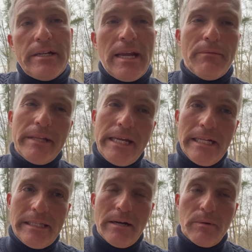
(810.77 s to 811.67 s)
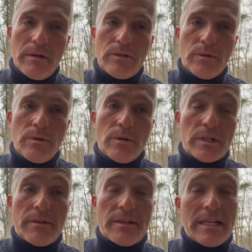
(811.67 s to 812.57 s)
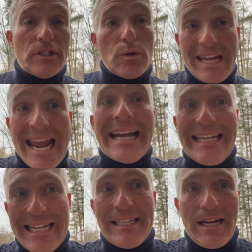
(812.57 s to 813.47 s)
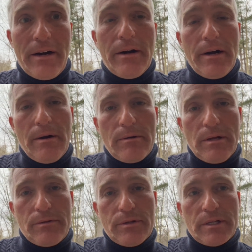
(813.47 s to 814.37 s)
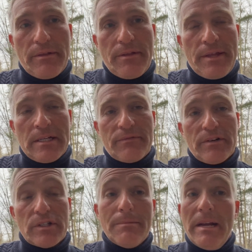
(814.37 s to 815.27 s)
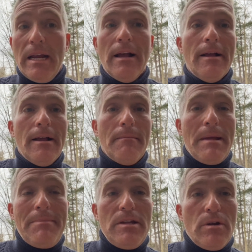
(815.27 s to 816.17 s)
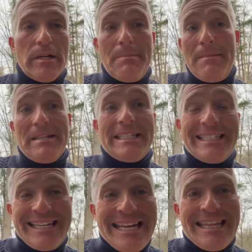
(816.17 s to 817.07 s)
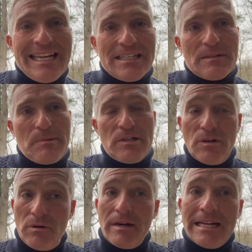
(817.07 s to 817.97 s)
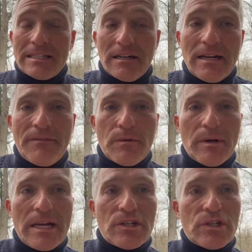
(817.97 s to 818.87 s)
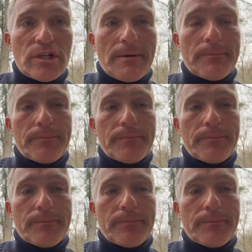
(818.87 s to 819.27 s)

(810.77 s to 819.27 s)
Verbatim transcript: You can't really get there without doing those other things. You can't get there without those other things first. You may maybe you could maybe see this, but you don't necessarily have the relationship.